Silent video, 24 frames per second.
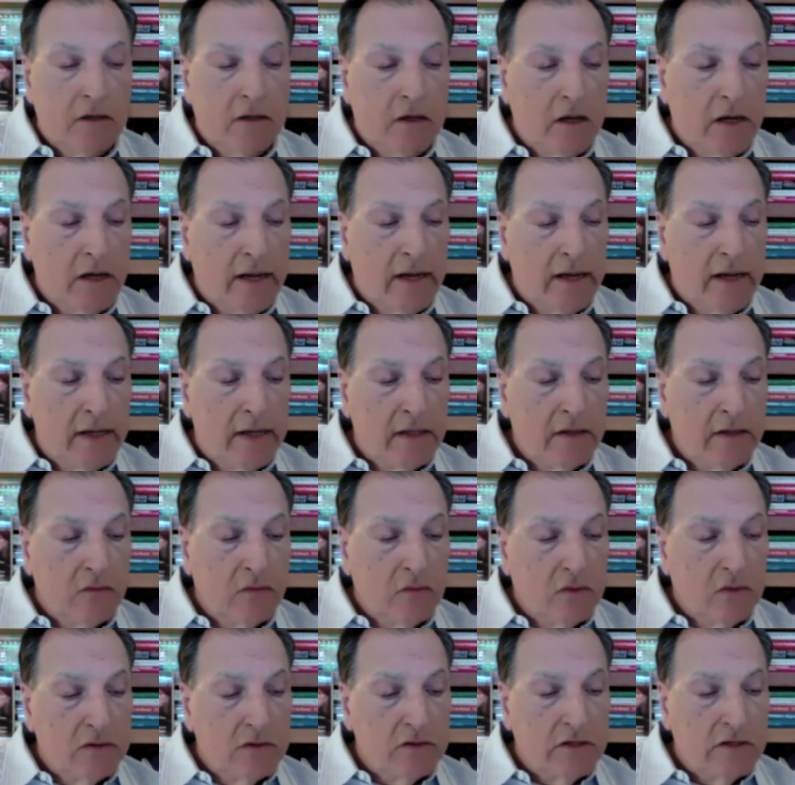and it
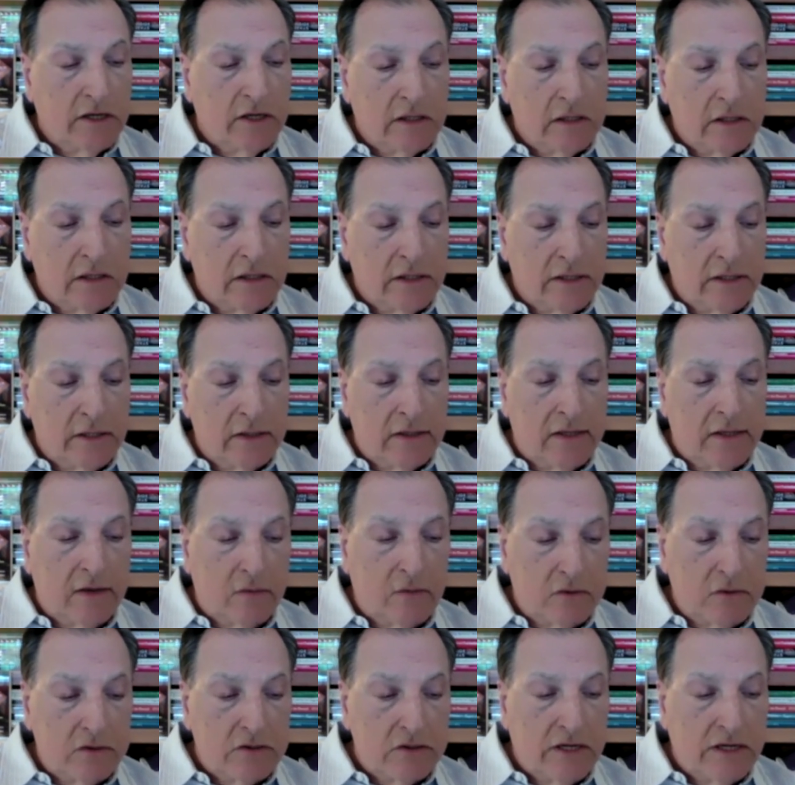was a clinic that
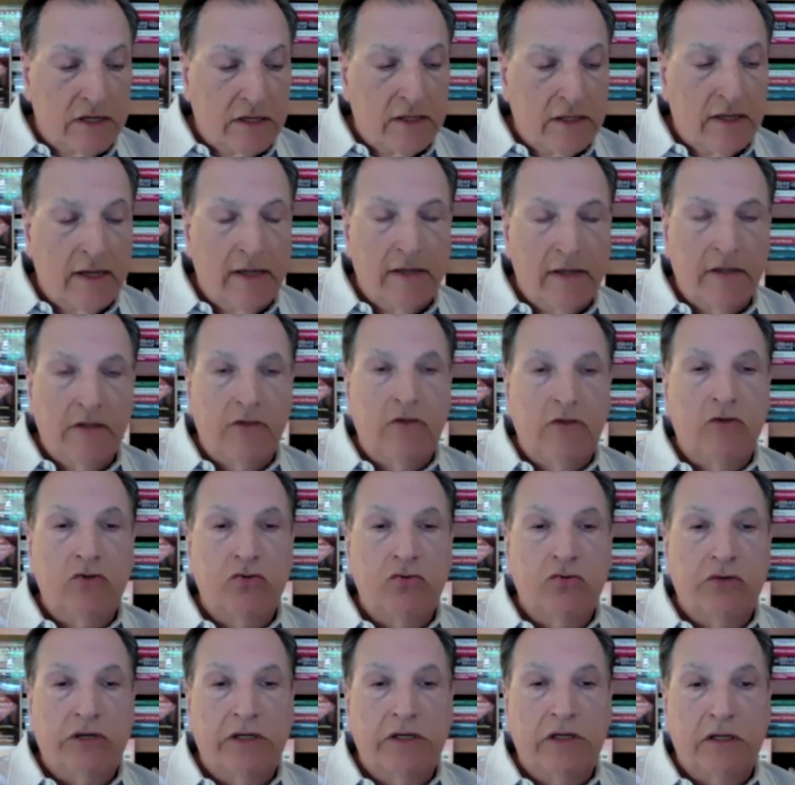was dedicated to
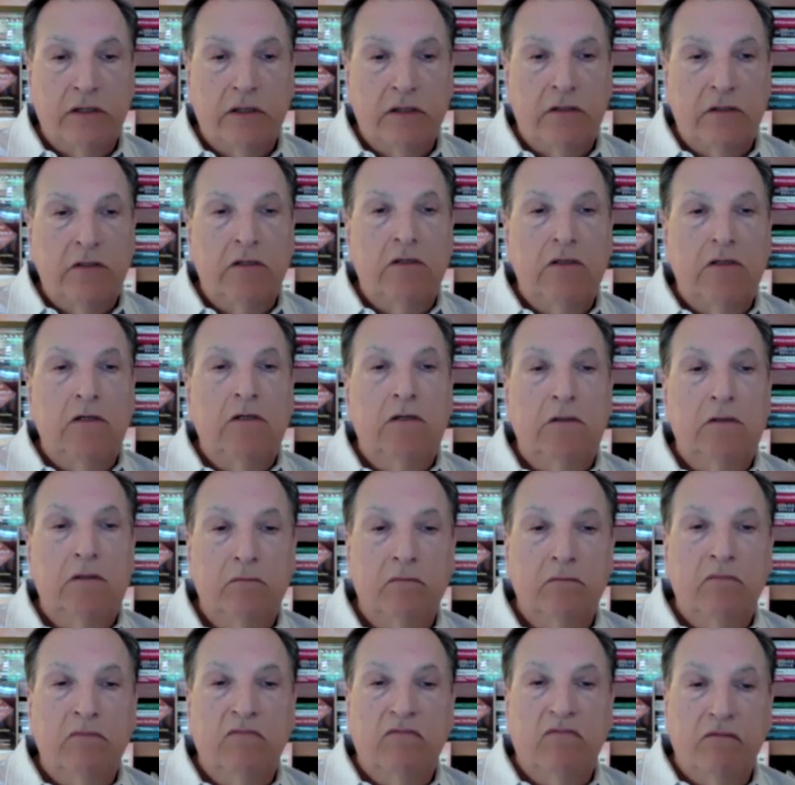treating
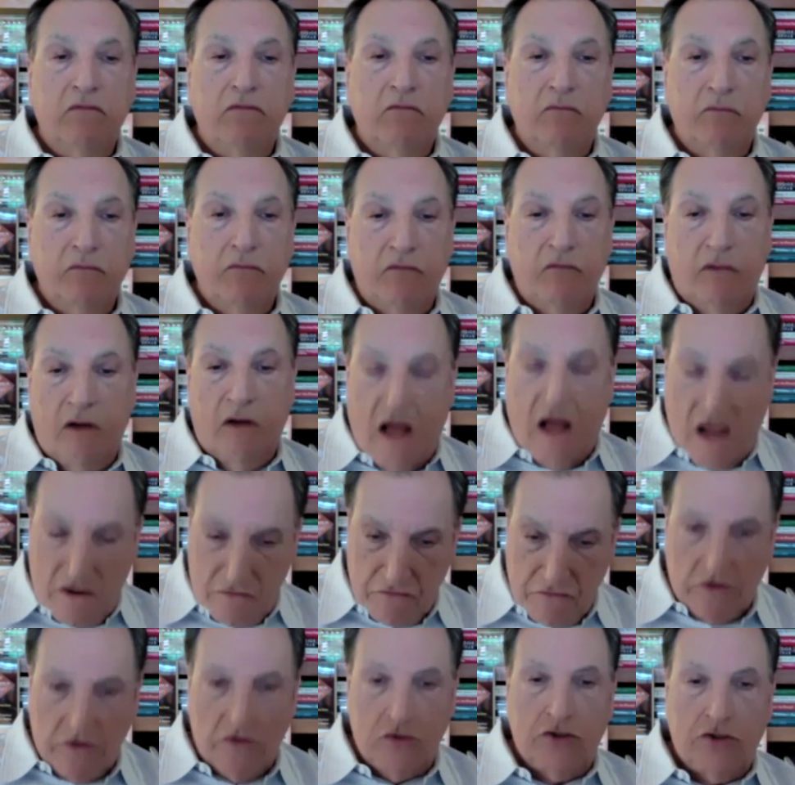high
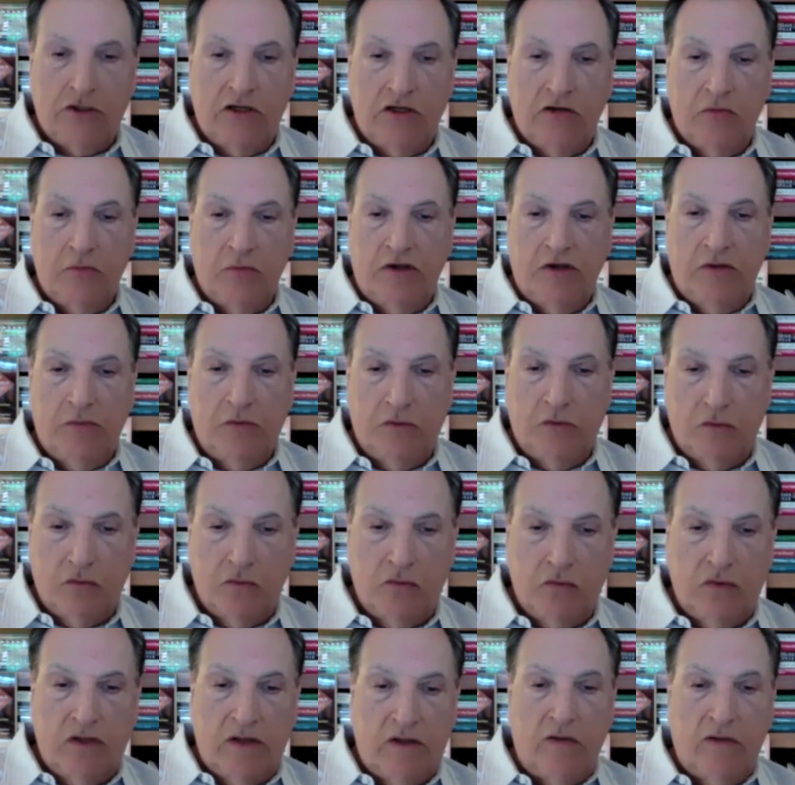functioning people
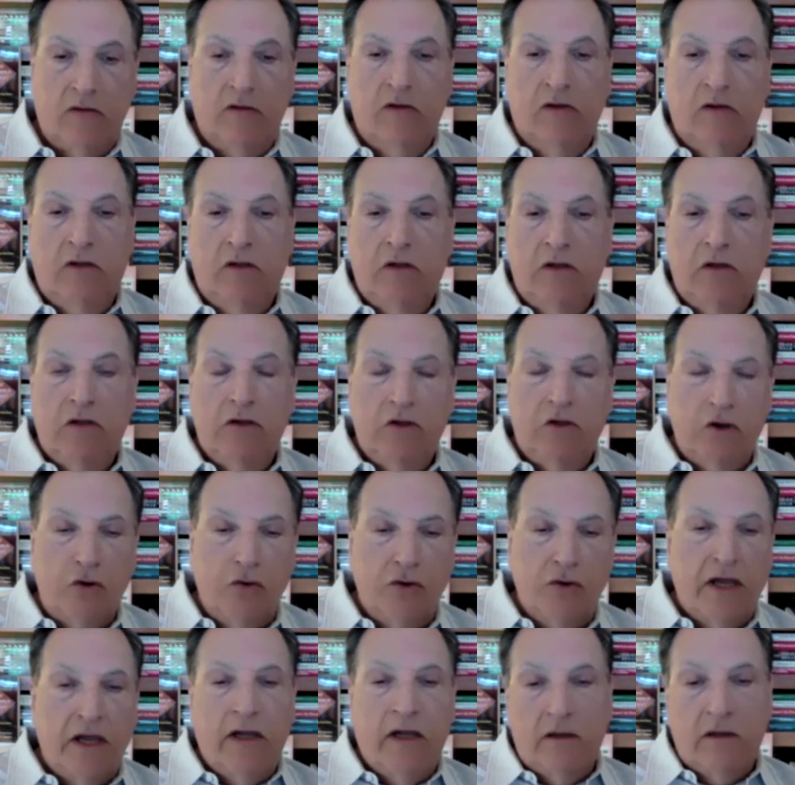with
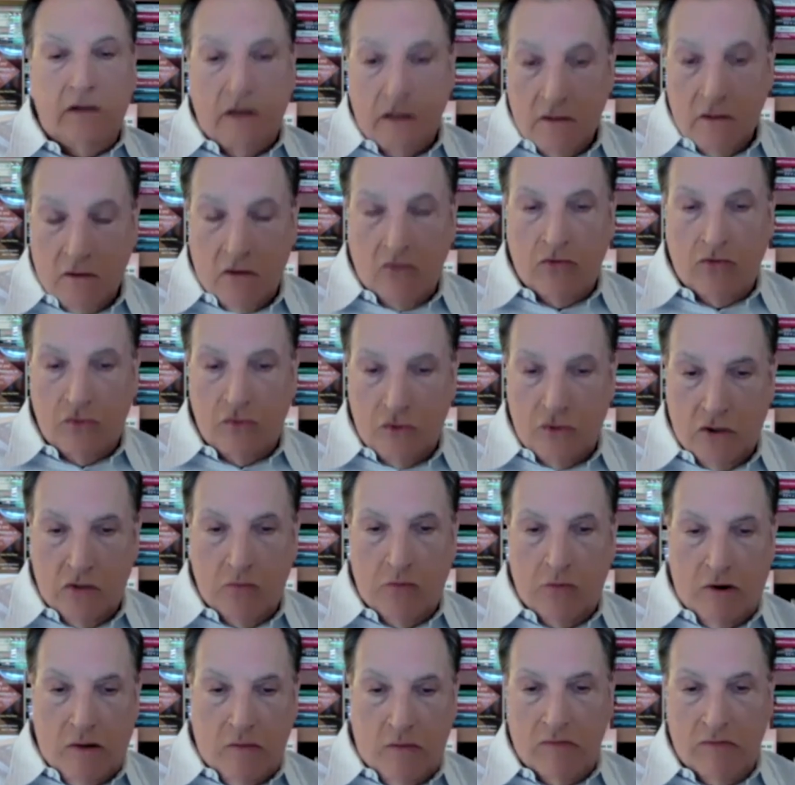cocaine and other drug
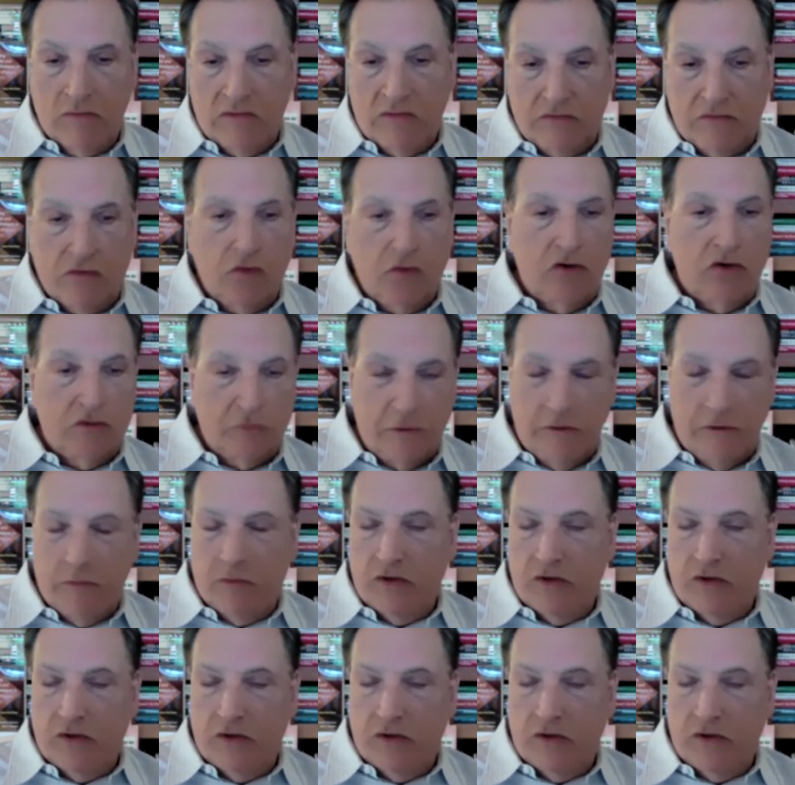problems. Of course, people